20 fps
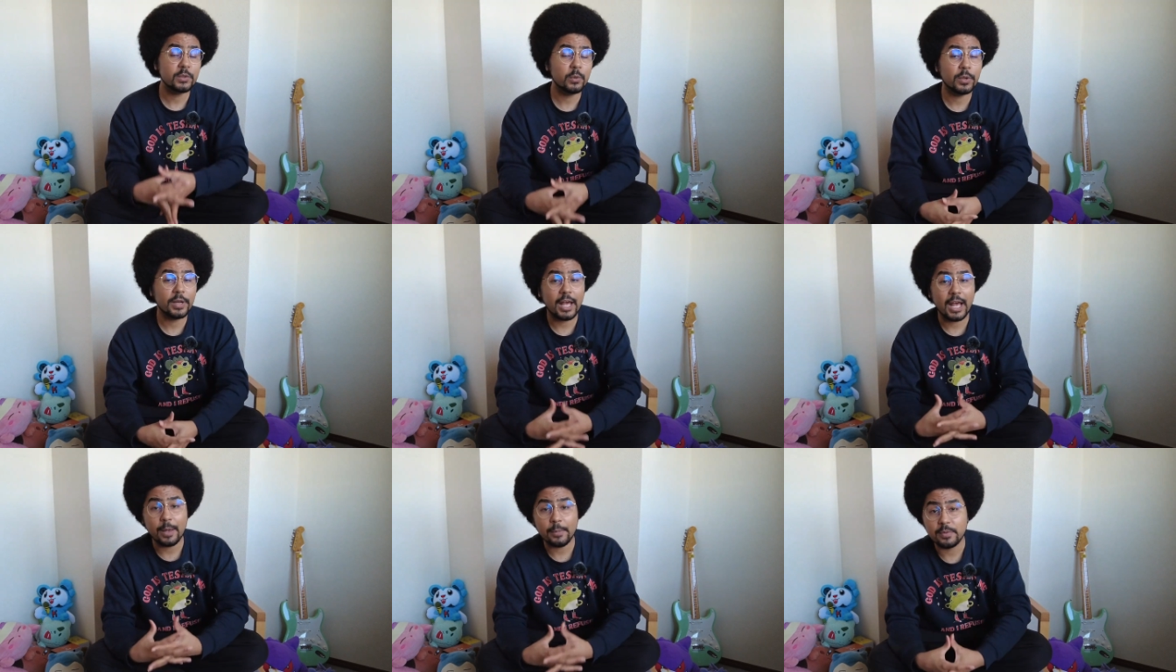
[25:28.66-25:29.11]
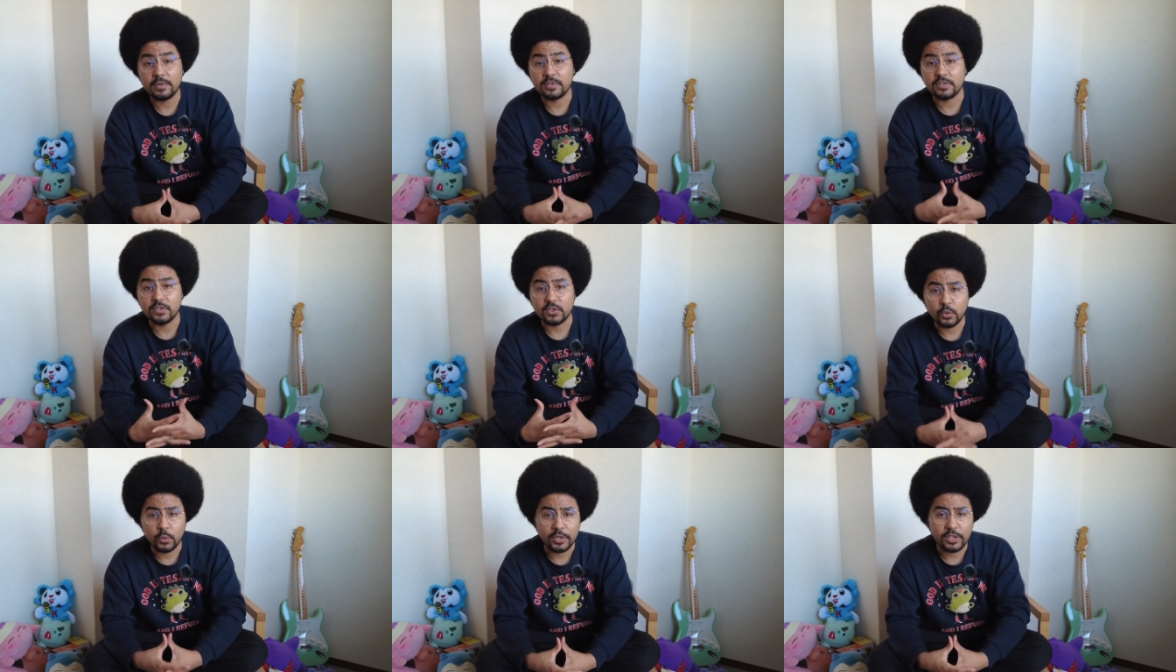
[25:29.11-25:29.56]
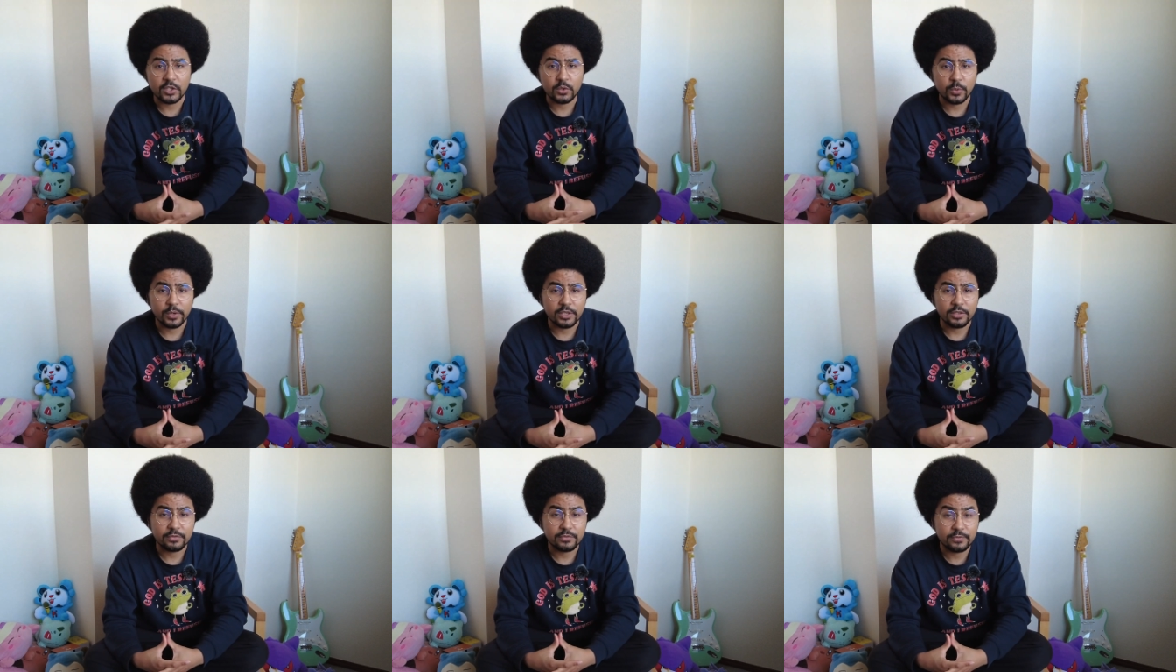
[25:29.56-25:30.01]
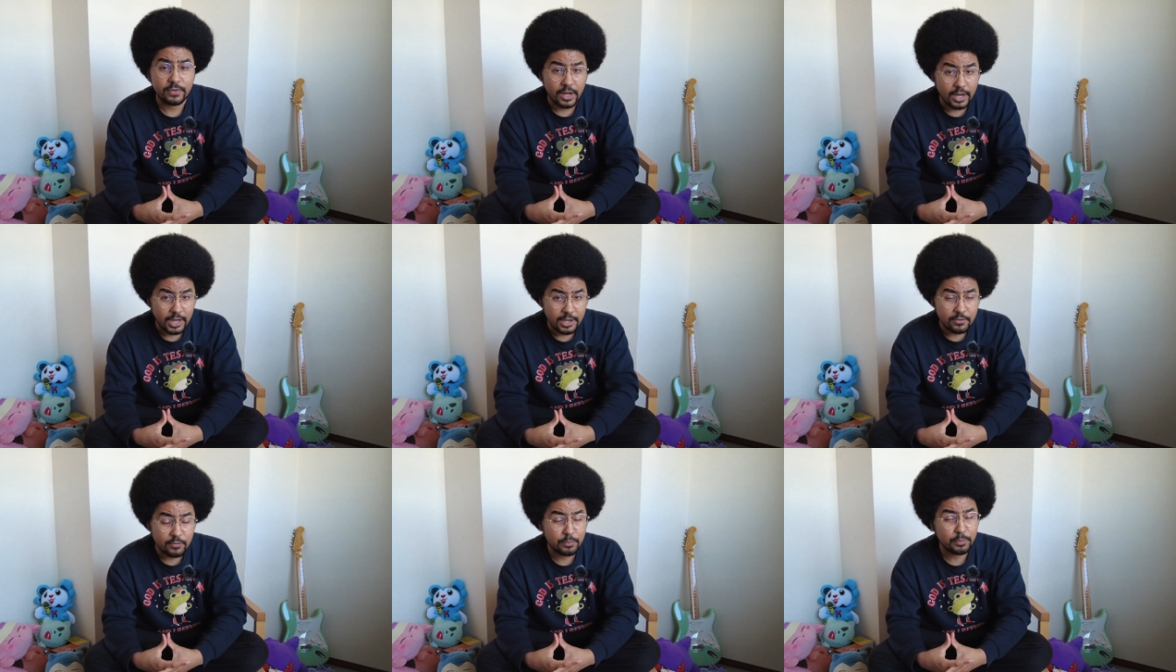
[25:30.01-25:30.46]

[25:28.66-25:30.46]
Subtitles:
what happens in 2025.